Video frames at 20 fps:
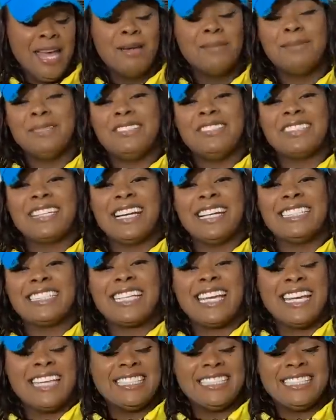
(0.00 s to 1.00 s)
But you guys
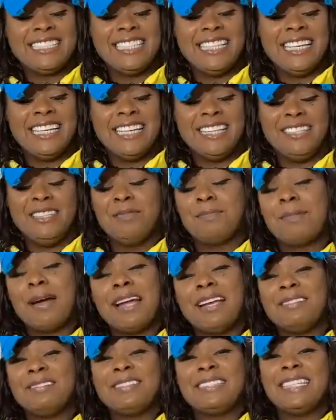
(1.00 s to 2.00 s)
can't see it. You
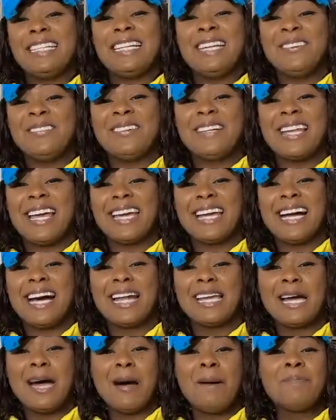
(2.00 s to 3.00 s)
might have seen it when I
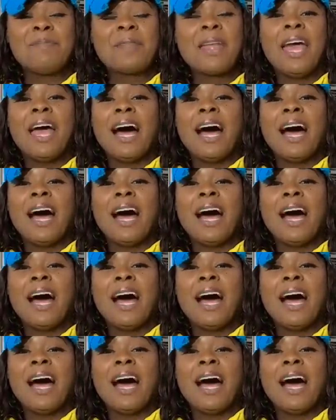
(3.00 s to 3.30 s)
got up.